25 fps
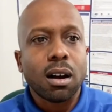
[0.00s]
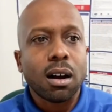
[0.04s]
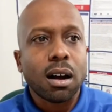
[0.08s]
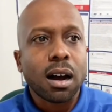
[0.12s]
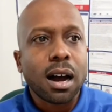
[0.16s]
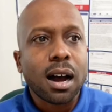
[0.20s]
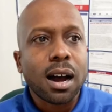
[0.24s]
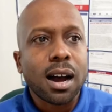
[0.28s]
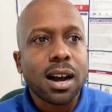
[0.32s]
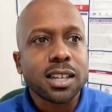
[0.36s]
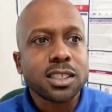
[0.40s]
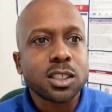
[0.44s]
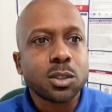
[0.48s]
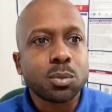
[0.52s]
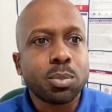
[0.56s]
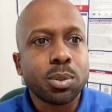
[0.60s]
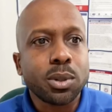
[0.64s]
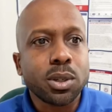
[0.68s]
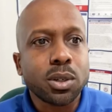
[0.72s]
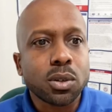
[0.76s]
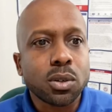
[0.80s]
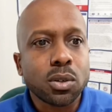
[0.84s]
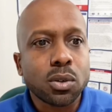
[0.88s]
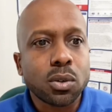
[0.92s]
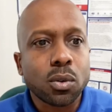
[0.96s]

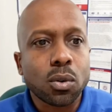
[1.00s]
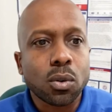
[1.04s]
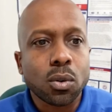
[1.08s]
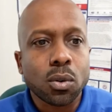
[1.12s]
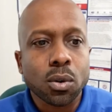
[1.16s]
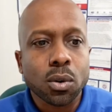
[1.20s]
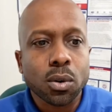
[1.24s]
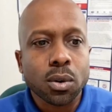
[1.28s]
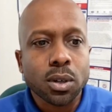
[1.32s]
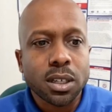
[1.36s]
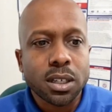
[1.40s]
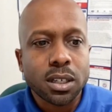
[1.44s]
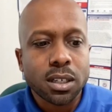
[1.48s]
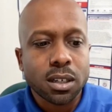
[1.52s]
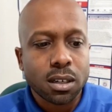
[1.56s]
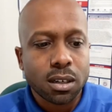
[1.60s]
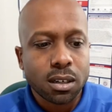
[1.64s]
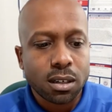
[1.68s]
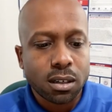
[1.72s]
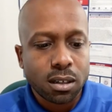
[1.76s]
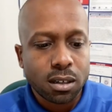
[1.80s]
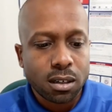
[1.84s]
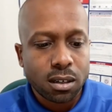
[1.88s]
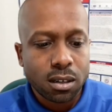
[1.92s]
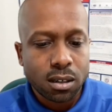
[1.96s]
hospital or the uh,
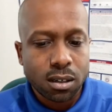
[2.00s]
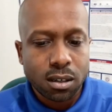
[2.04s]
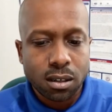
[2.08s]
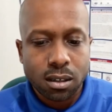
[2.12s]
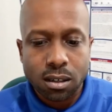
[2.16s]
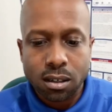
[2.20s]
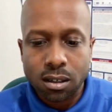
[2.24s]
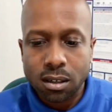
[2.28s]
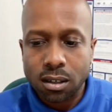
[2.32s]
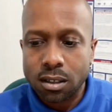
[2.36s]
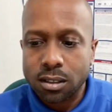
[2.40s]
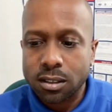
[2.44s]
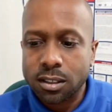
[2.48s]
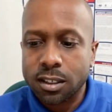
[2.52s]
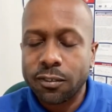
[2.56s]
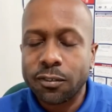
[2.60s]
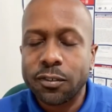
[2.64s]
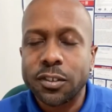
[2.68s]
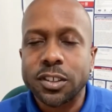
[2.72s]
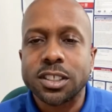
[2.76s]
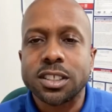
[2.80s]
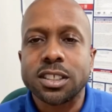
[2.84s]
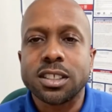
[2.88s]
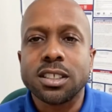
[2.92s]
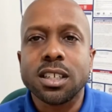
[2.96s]
uh, uh, uh, the
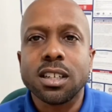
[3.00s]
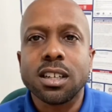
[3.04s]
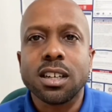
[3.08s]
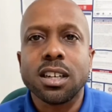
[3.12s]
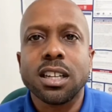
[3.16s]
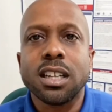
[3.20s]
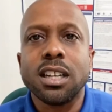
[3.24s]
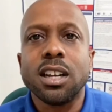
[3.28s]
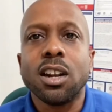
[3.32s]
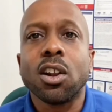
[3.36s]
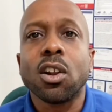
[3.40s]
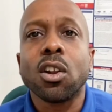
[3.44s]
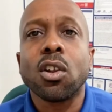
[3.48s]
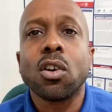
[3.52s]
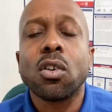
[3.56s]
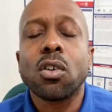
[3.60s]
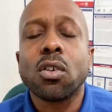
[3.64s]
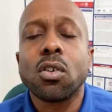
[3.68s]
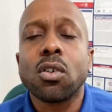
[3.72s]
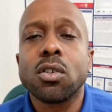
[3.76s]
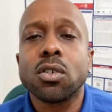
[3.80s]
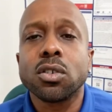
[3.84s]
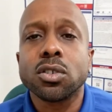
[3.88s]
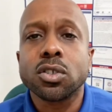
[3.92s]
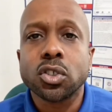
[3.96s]
facility
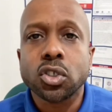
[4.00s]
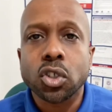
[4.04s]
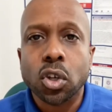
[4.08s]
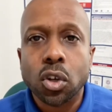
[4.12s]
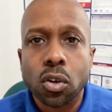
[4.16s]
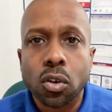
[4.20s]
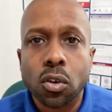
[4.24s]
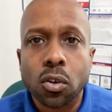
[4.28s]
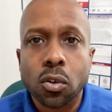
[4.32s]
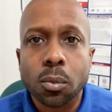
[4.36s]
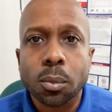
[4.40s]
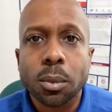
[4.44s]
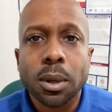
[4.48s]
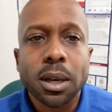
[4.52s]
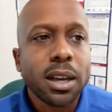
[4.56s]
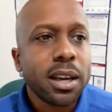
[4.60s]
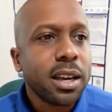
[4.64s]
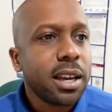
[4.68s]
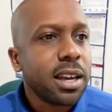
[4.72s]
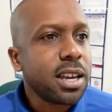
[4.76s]
long term,